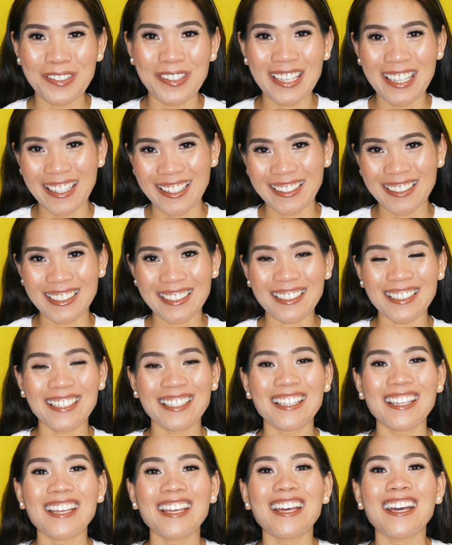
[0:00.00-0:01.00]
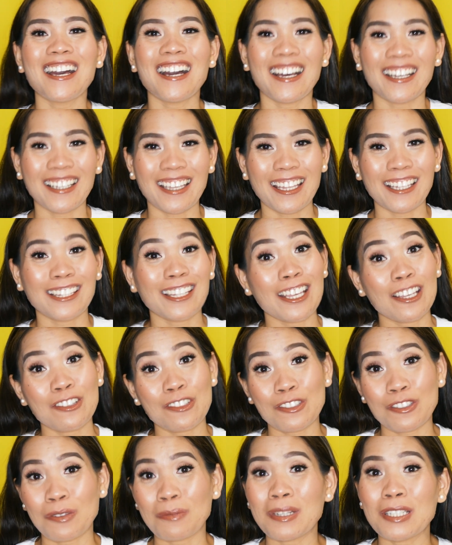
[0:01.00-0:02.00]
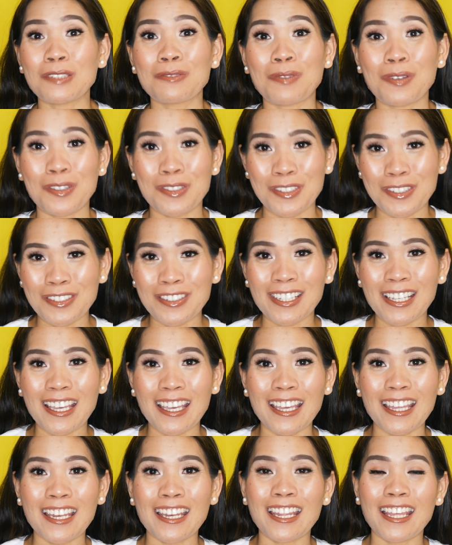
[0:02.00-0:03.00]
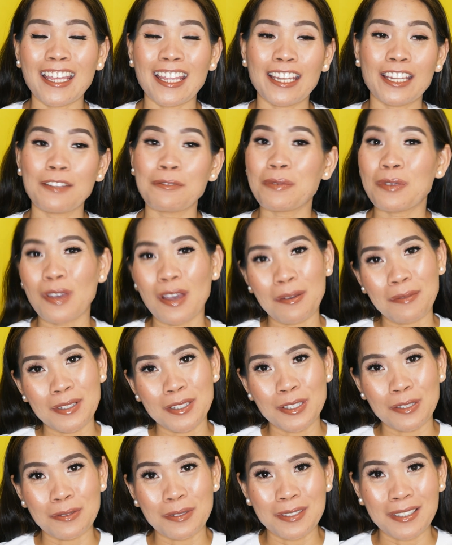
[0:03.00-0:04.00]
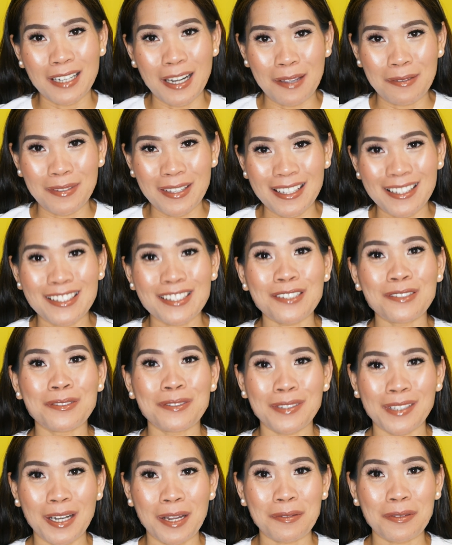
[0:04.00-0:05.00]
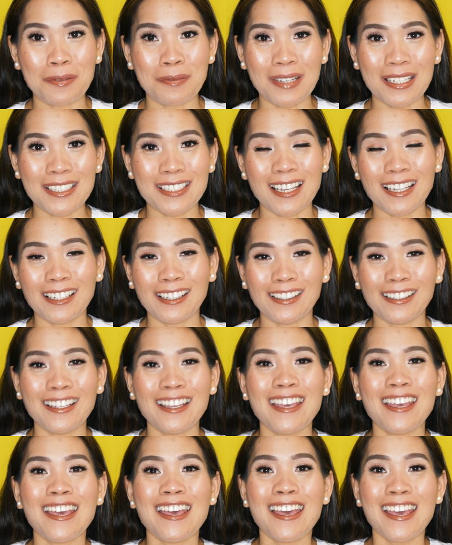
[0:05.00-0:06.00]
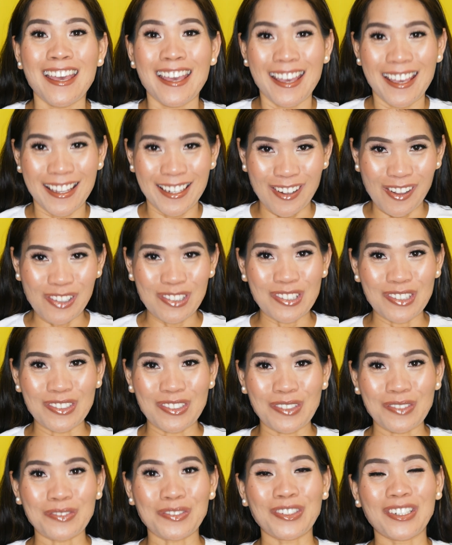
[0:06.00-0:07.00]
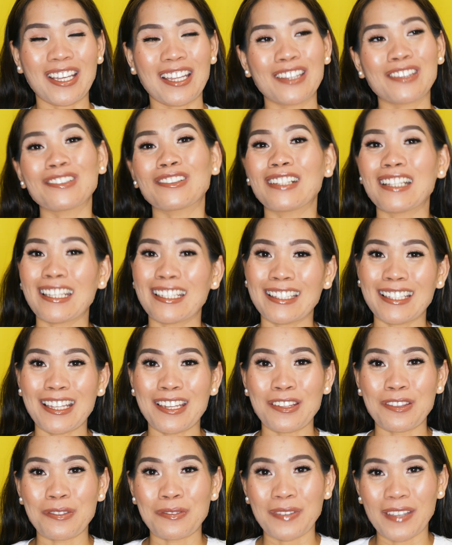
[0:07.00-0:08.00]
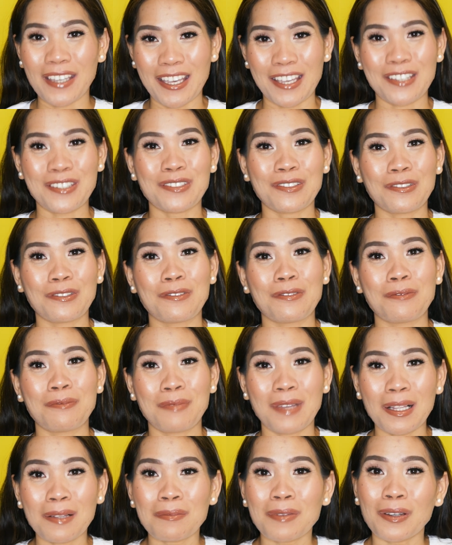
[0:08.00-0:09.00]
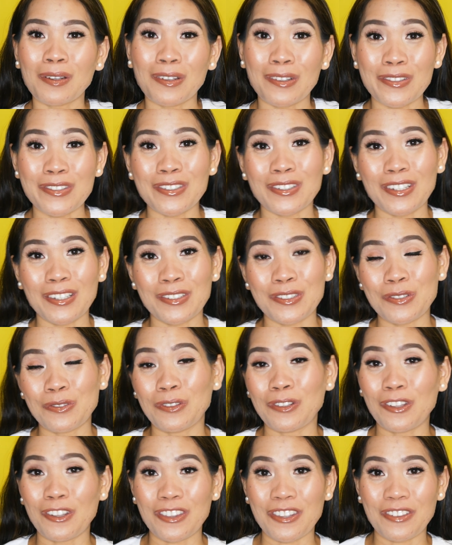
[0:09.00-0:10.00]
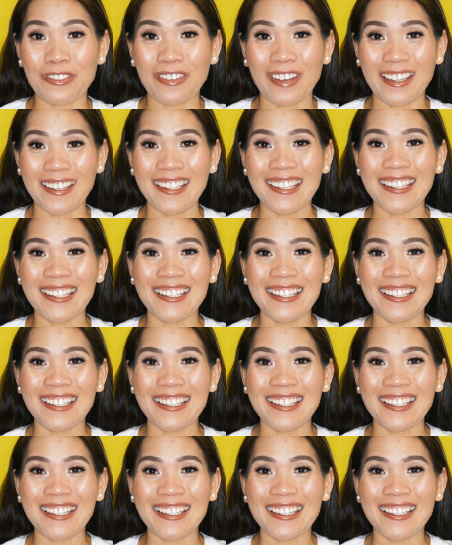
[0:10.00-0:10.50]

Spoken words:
here, again, thank you so much for tuning in, and if you haven't subscribed yet, subscribe to my channel, and also don't forget to click the notification bell button so that you will be notified